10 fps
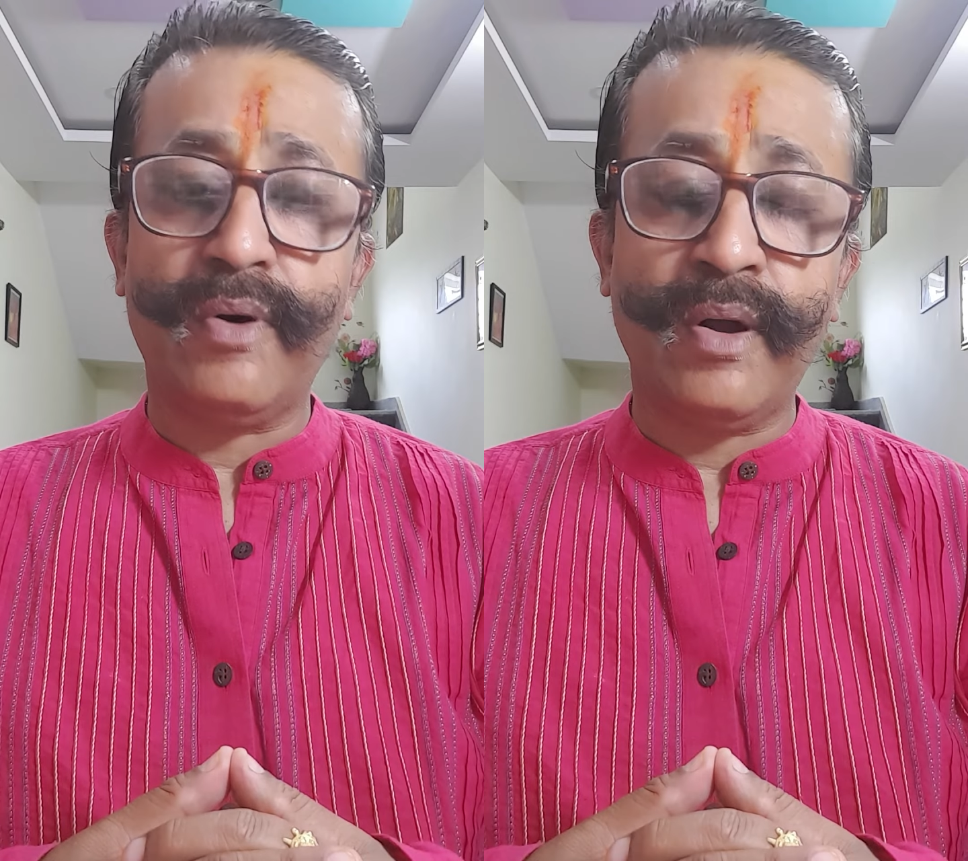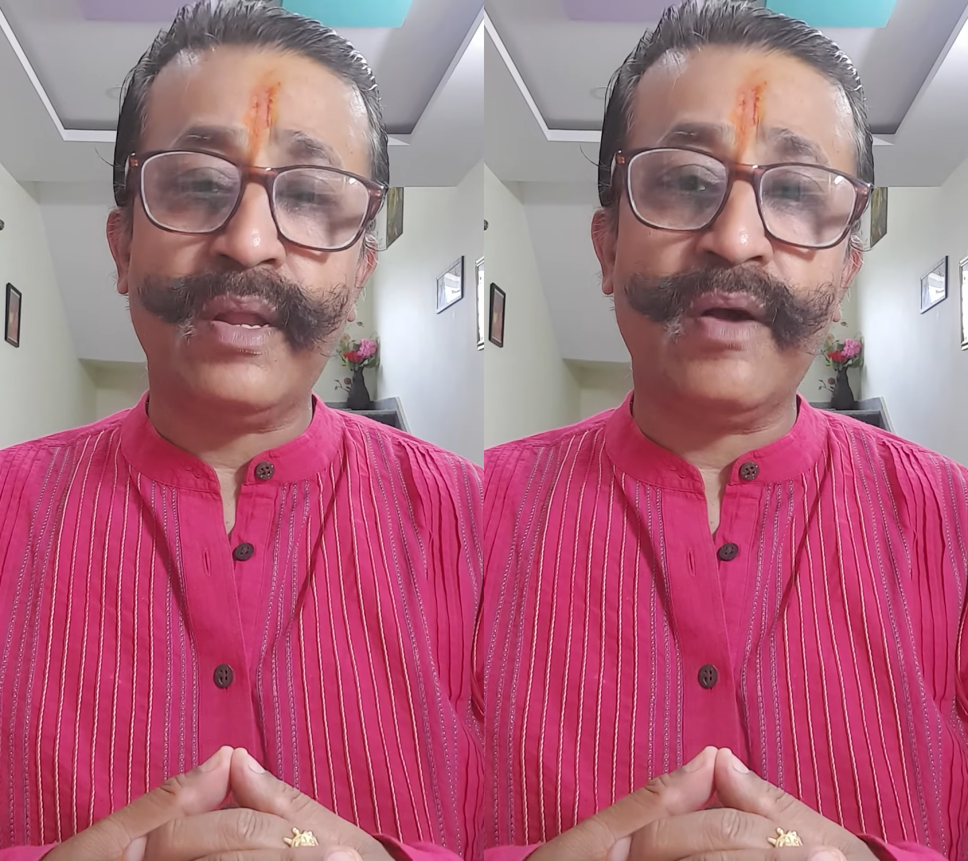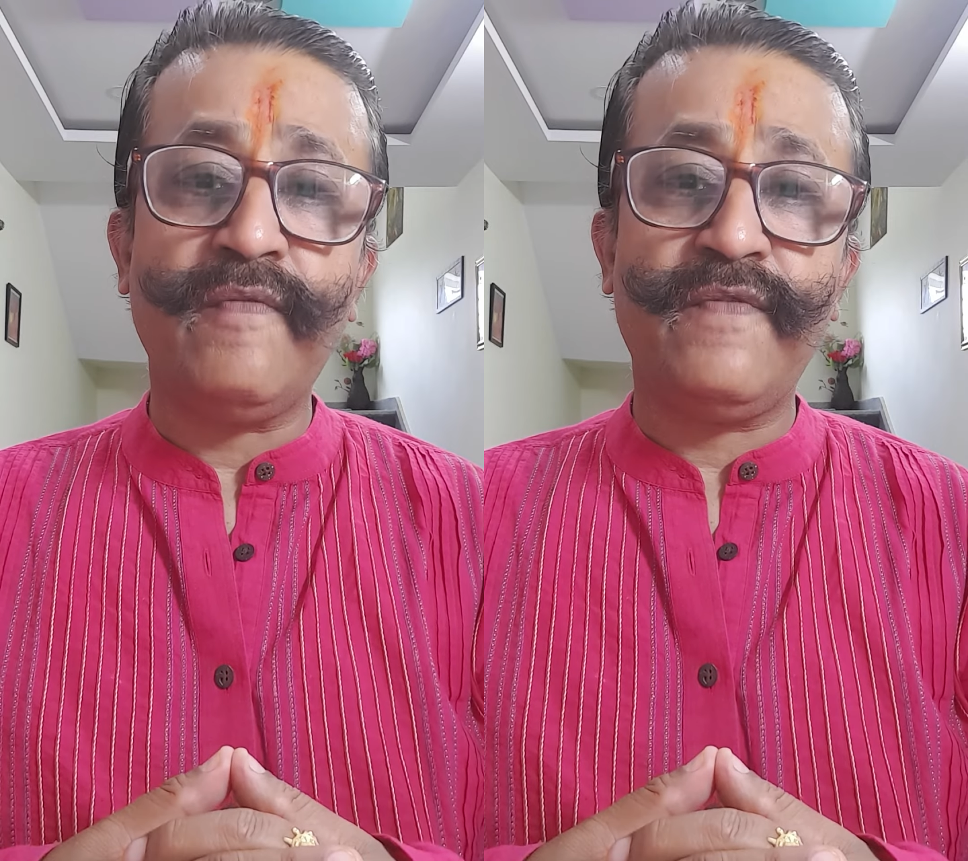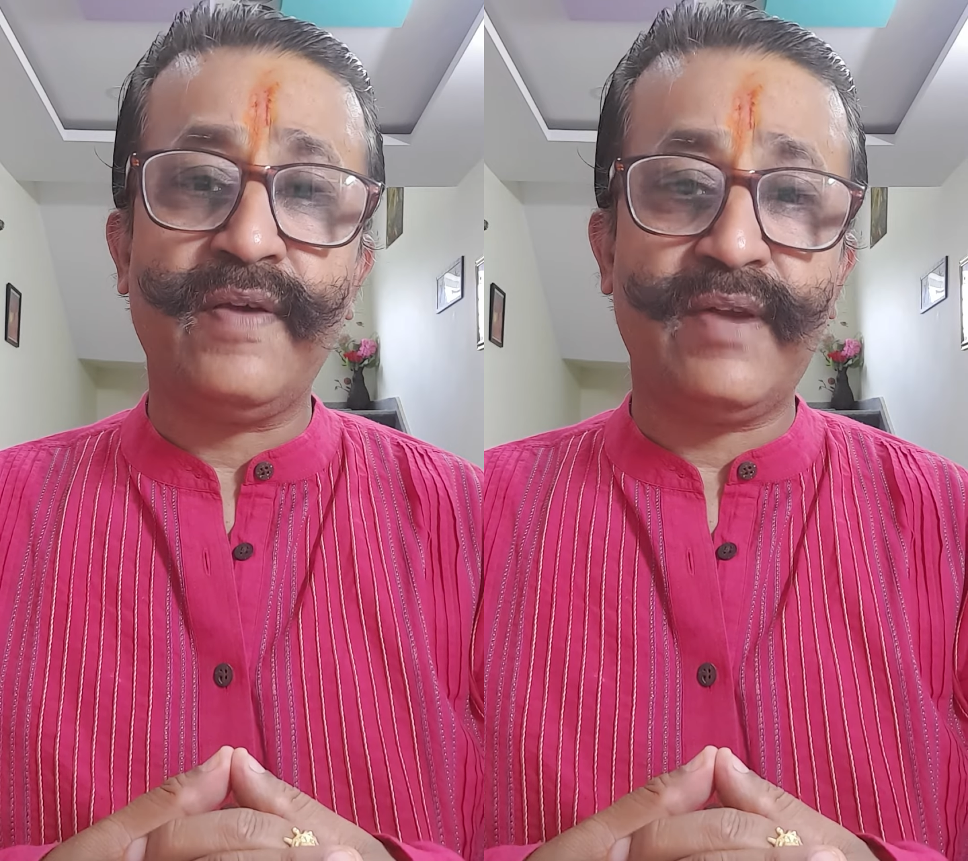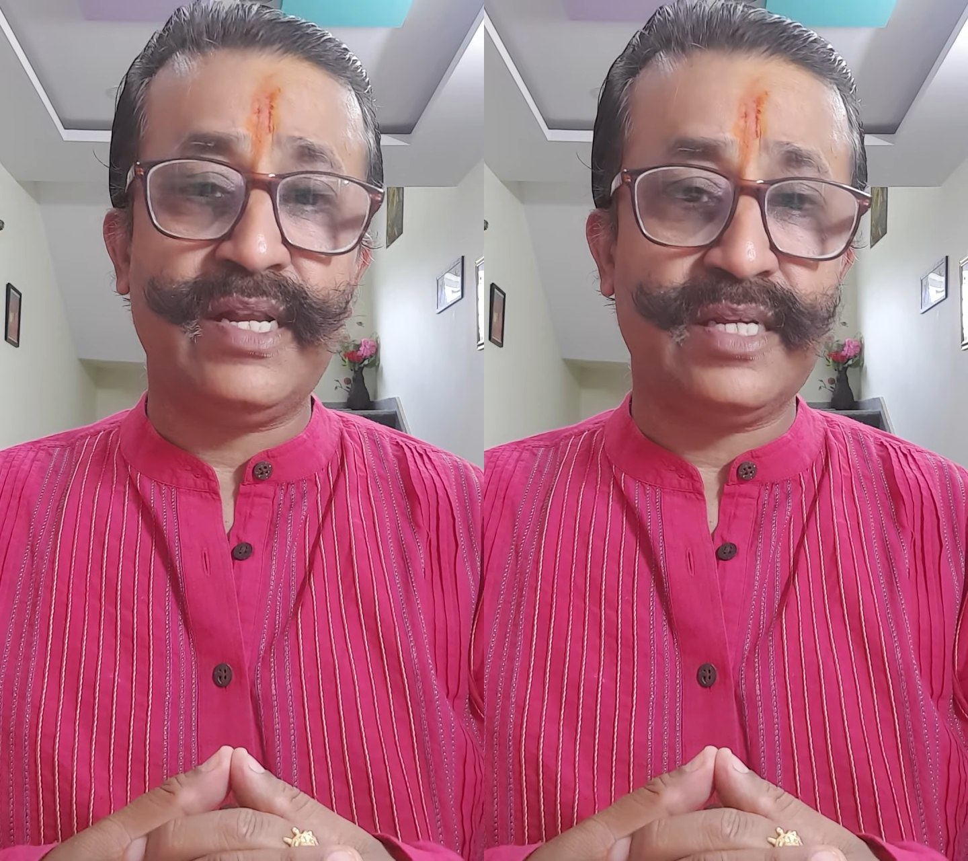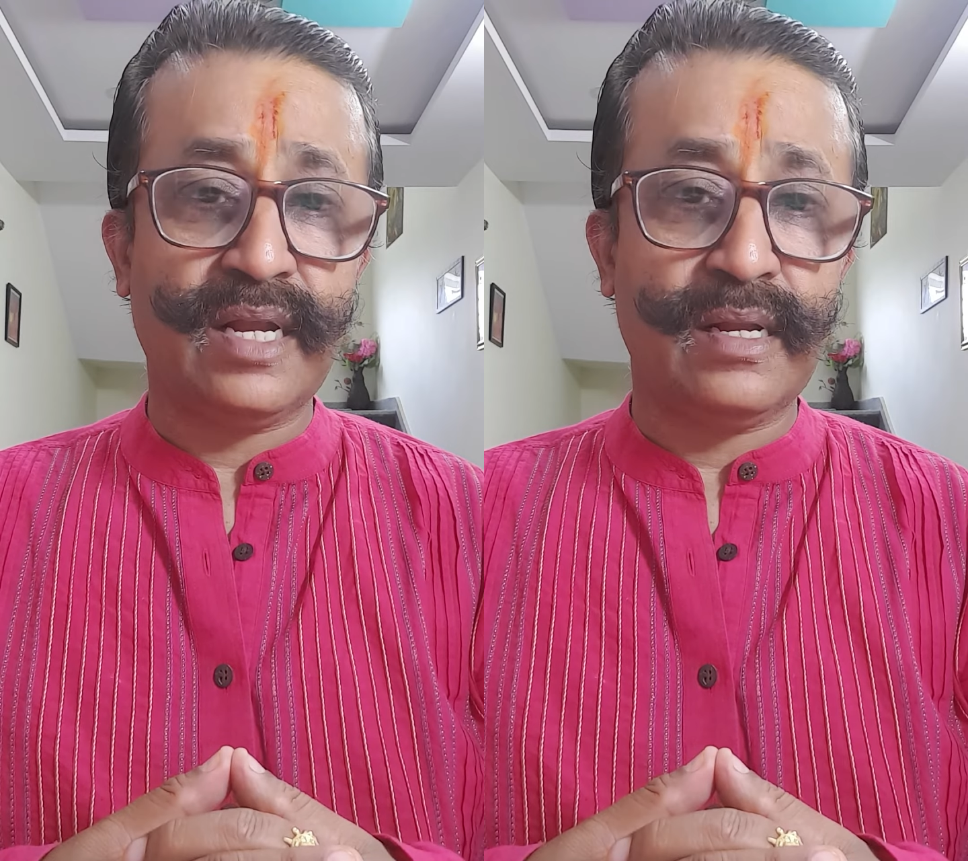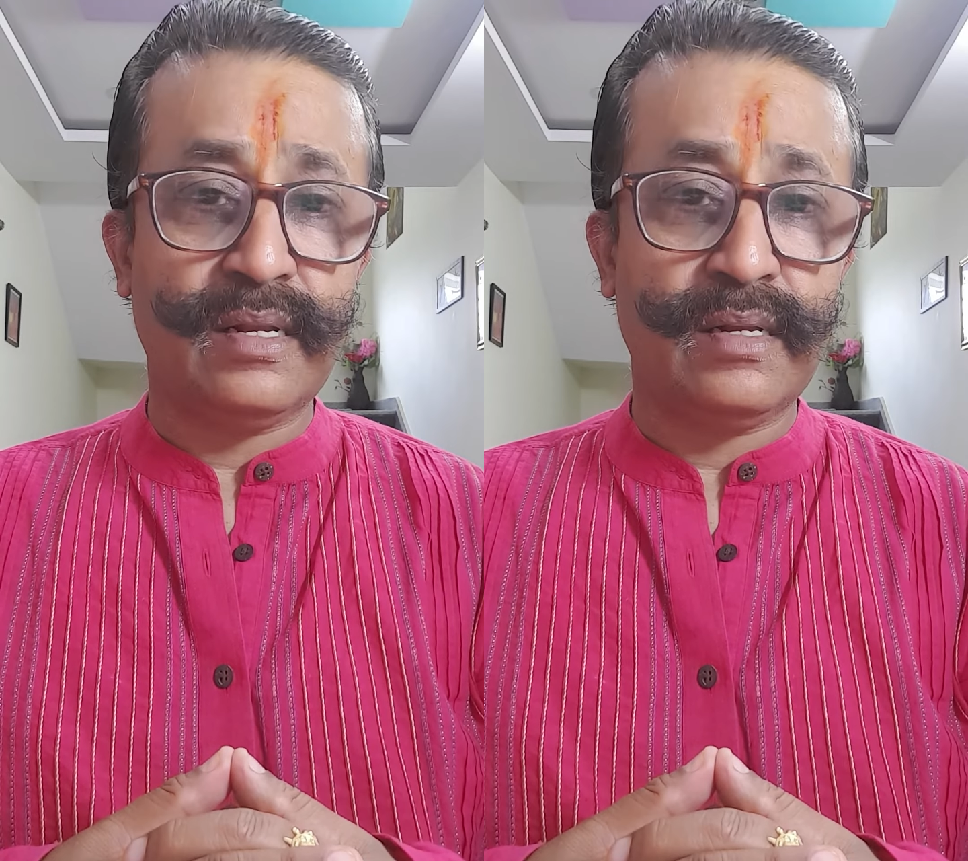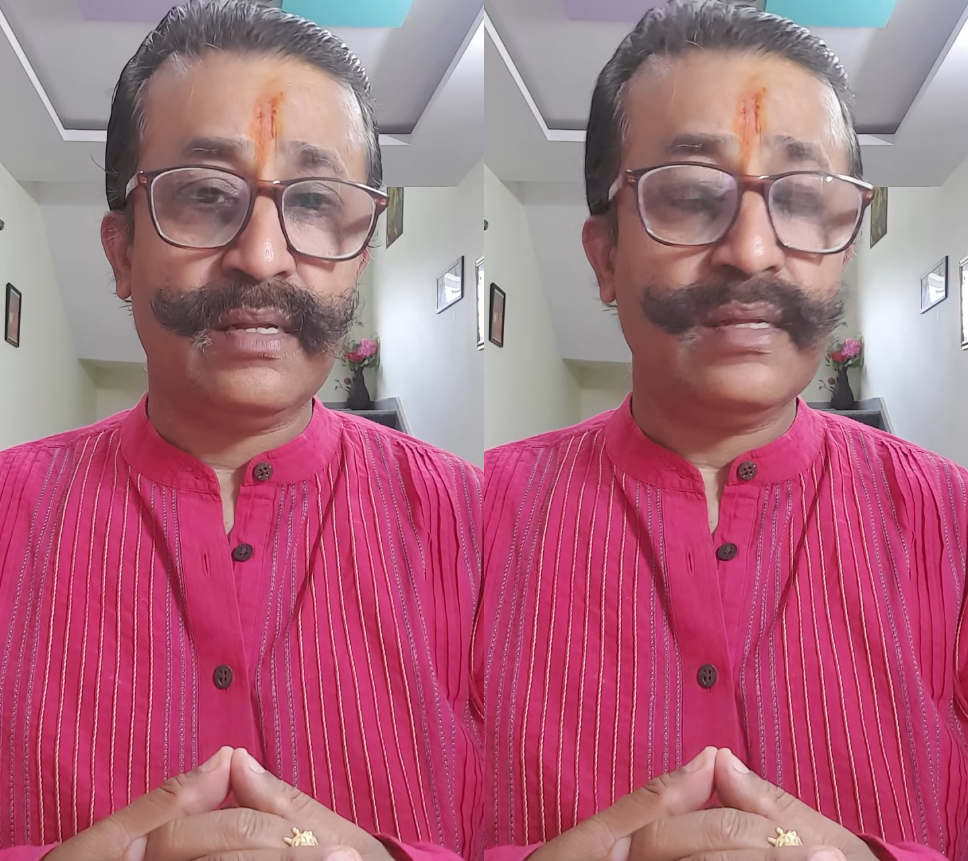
on your favorite channel,